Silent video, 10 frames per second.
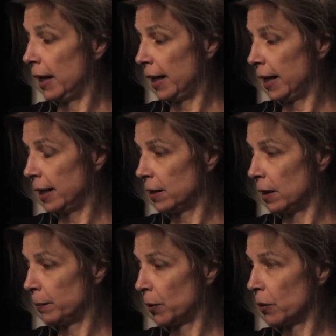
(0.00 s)
And
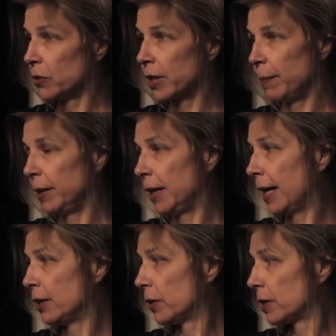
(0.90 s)
Burroughs gave me the
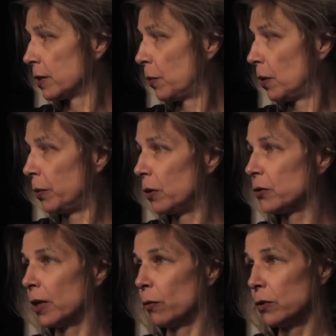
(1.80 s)
address to Paul
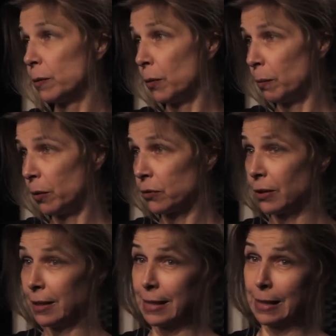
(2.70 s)
Bowles, and I wrote to Paul Bowles
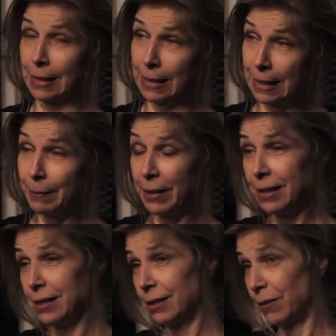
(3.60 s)
and I said, I
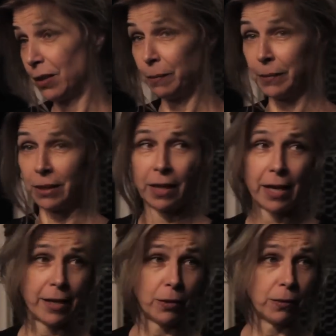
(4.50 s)
made this film and
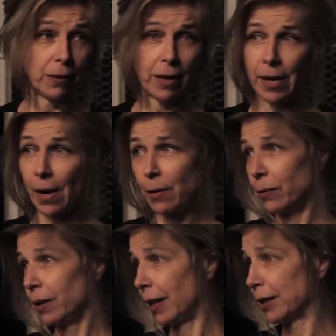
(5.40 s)
I, I don't, I,
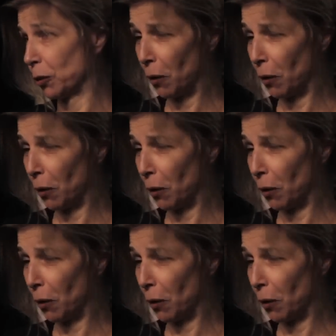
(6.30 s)
would really like the